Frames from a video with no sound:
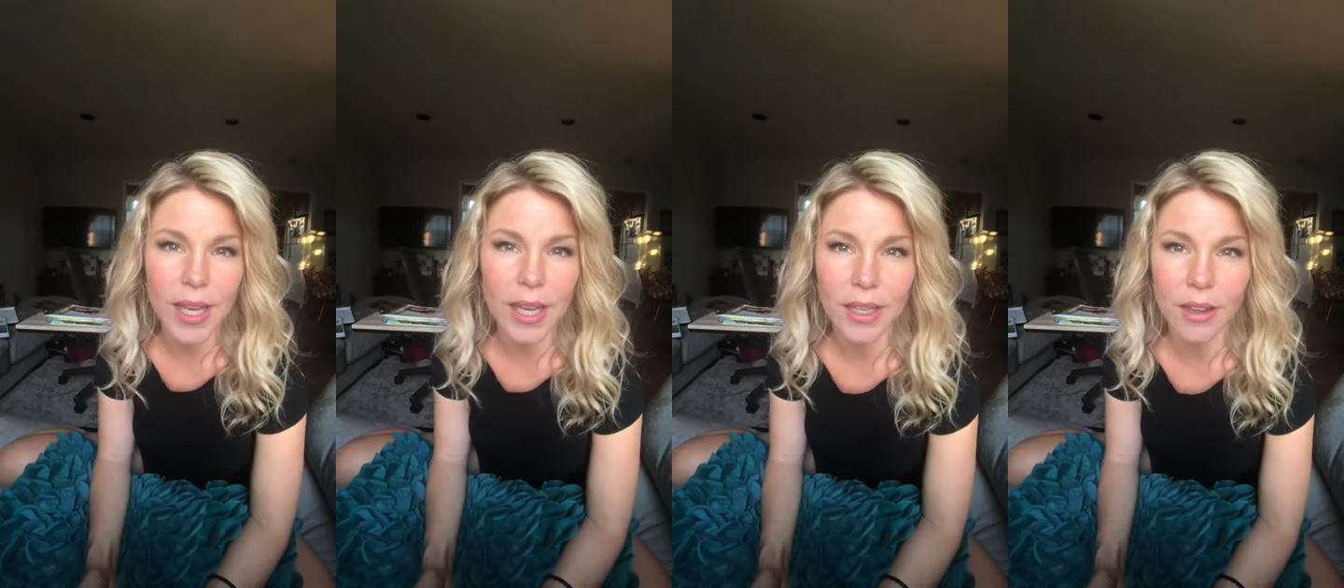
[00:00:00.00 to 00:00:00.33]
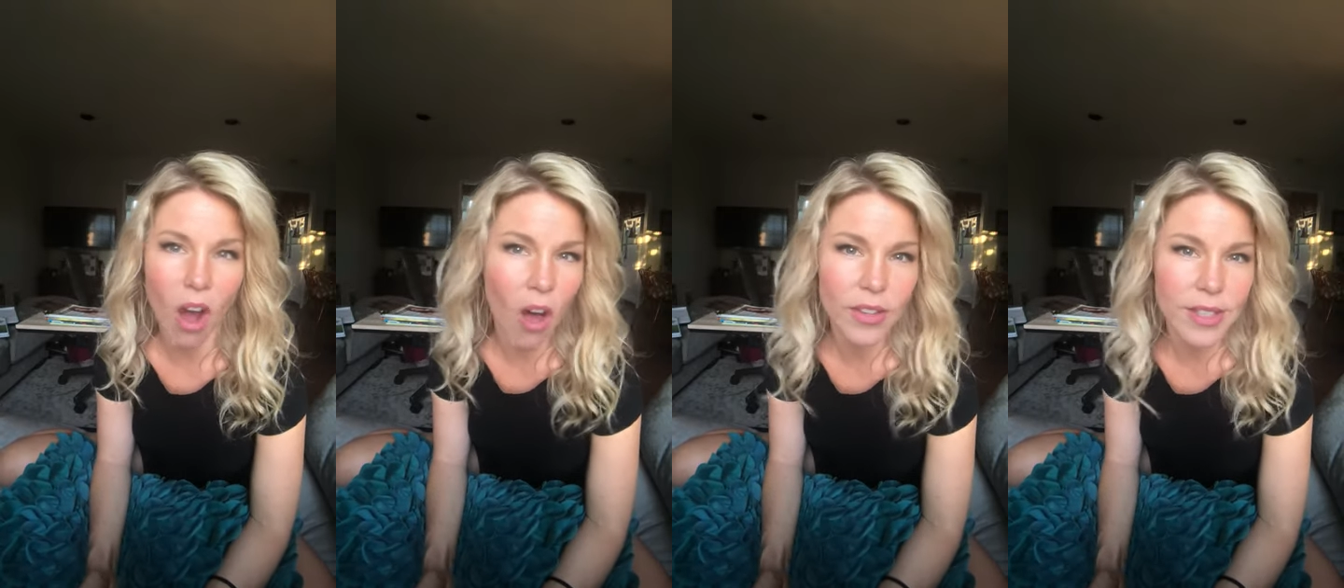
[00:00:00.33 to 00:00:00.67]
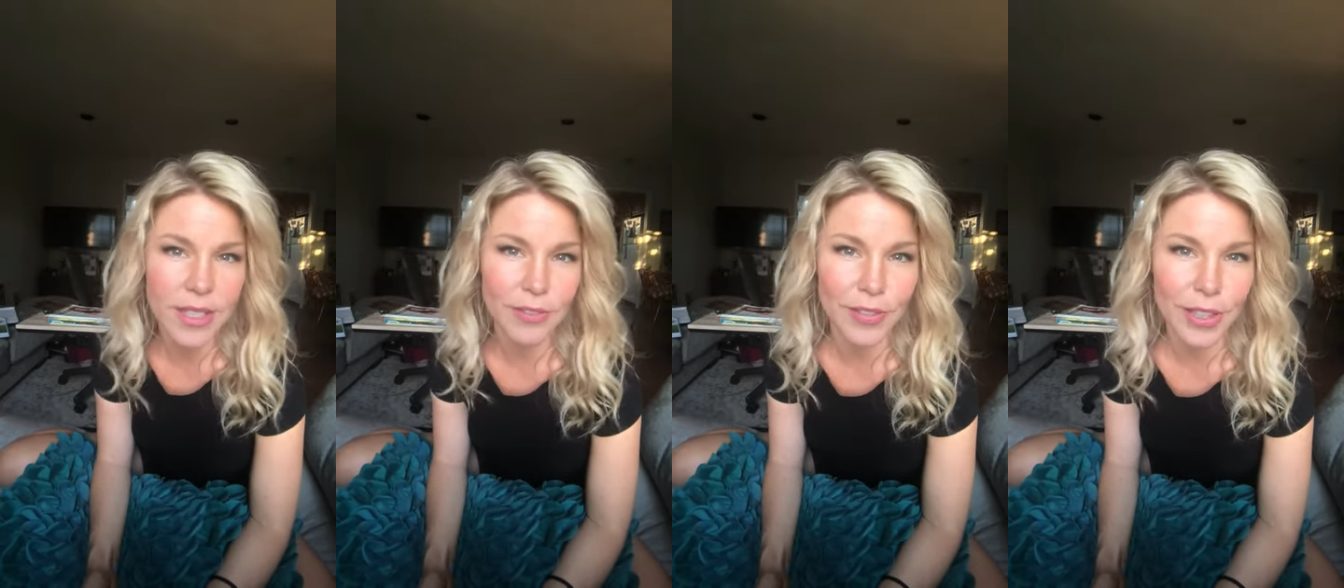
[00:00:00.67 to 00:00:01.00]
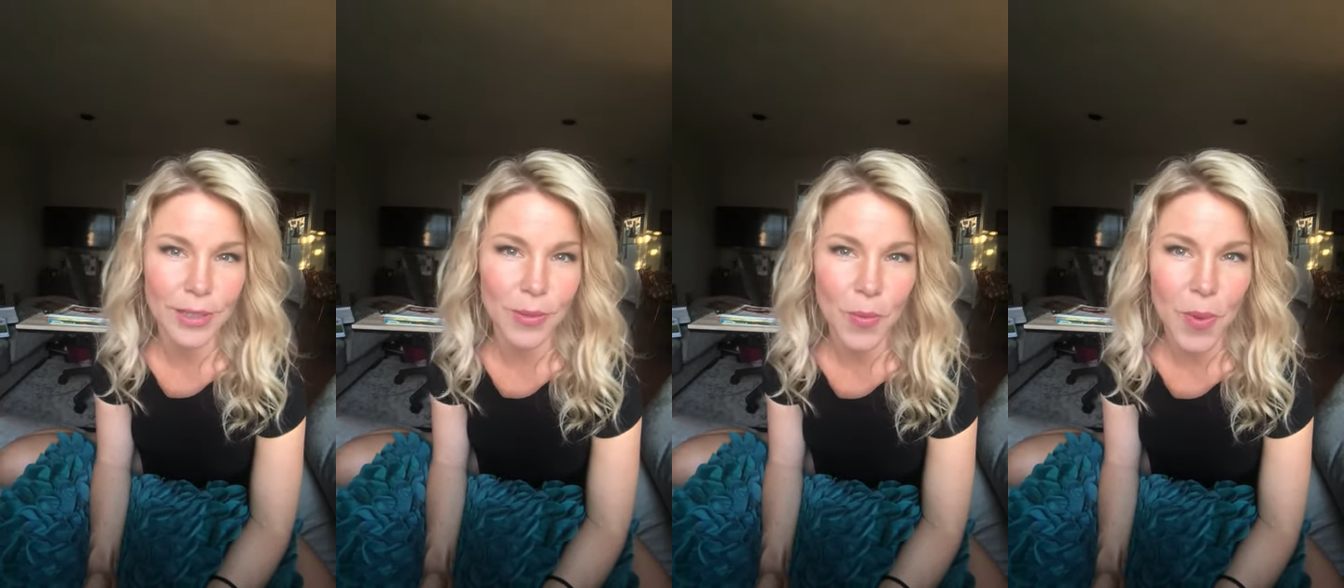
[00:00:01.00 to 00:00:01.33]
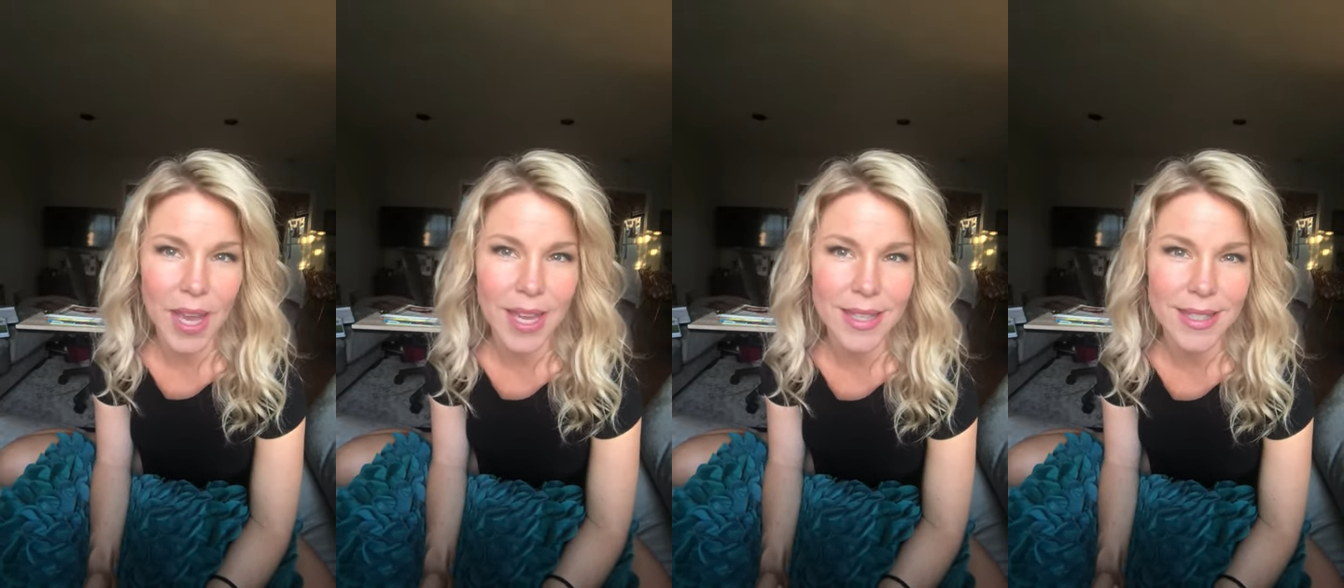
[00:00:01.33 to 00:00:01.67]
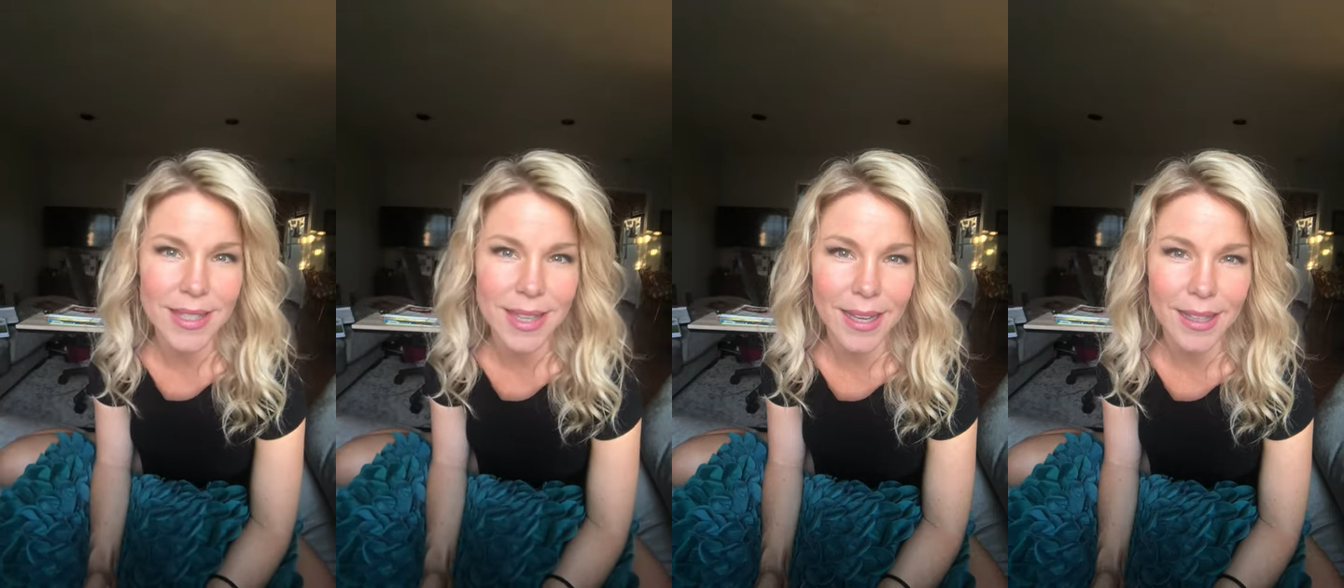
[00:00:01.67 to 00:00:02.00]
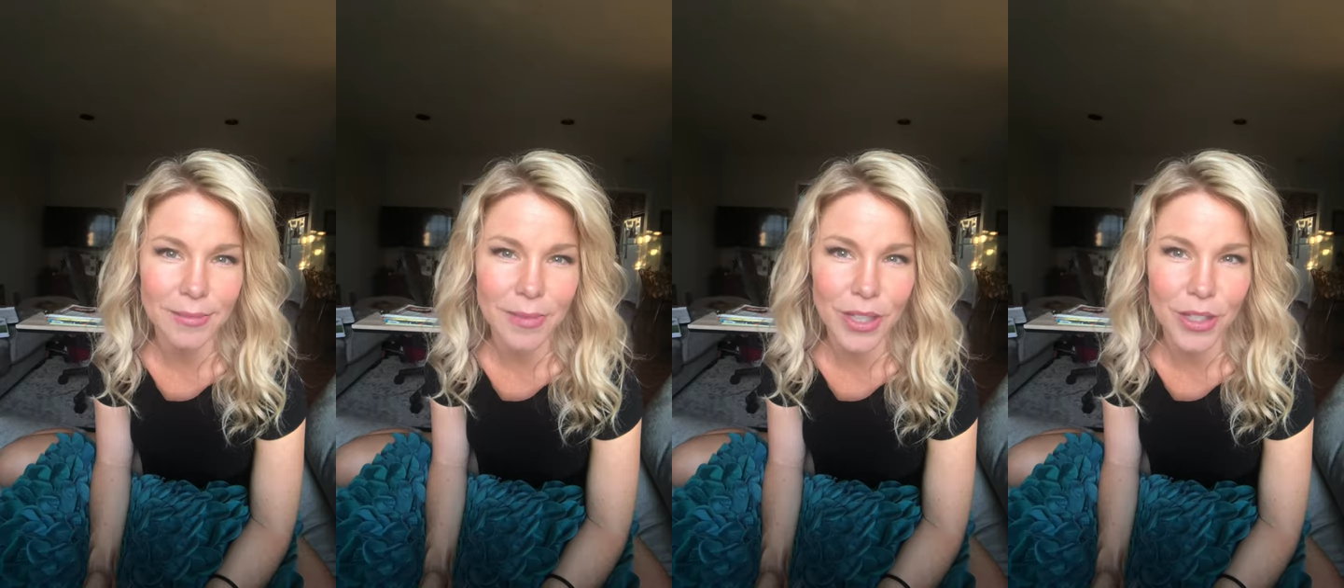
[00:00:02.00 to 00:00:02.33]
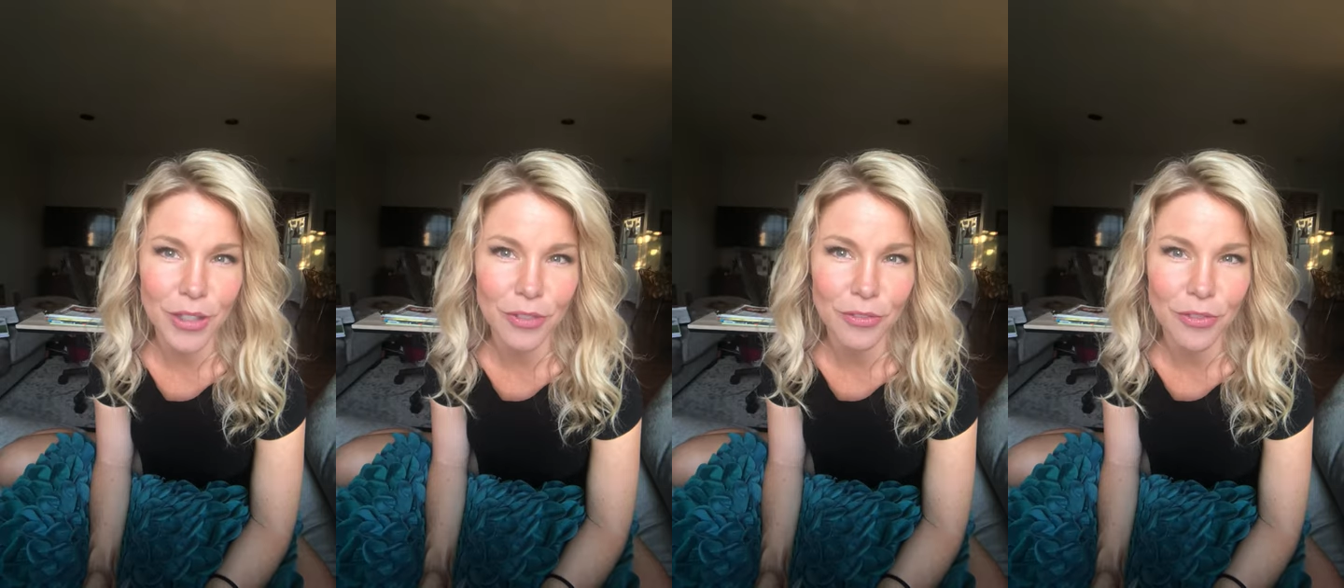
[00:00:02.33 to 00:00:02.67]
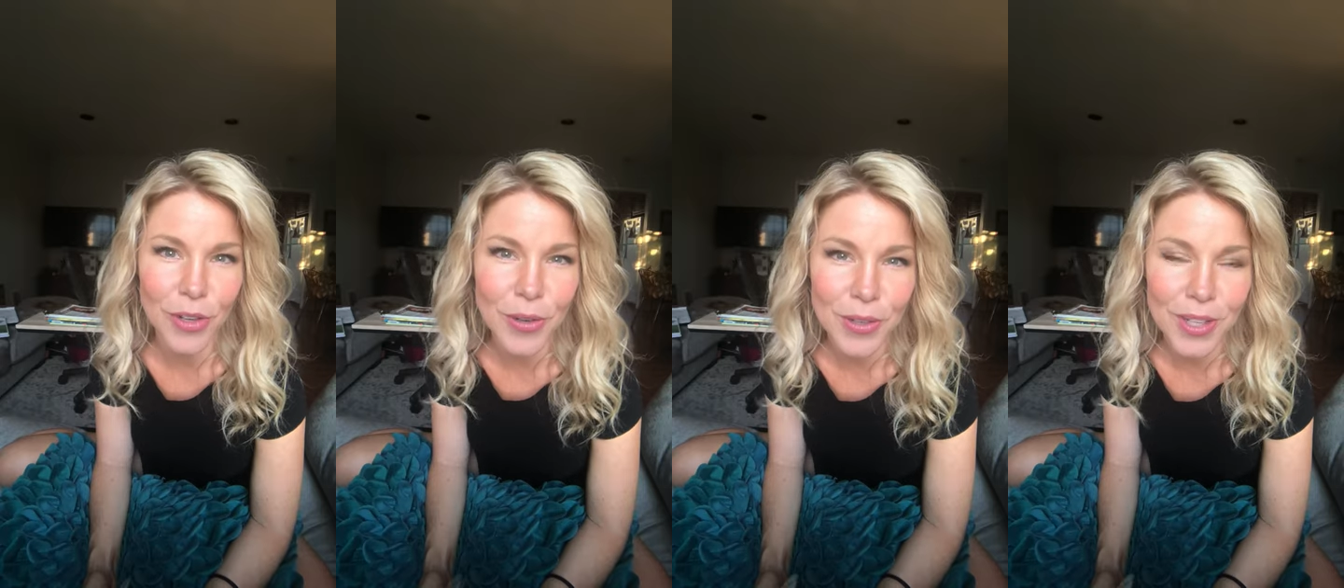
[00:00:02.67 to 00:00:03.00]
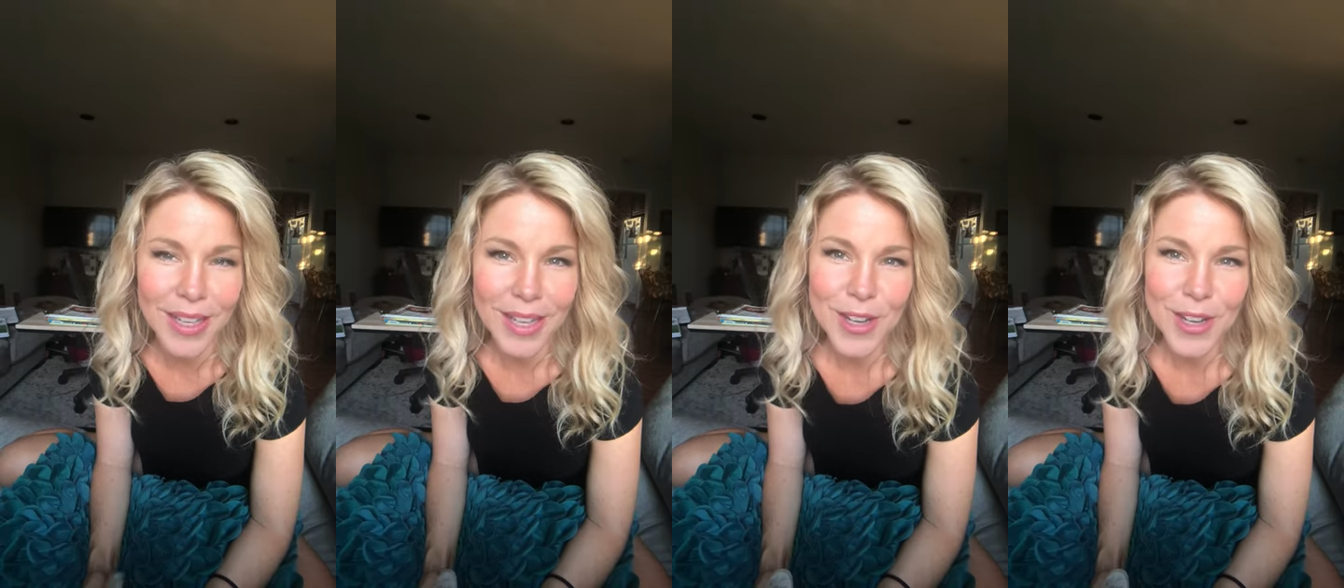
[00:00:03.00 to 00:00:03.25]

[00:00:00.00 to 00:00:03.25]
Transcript: in all these different ways um, in your food.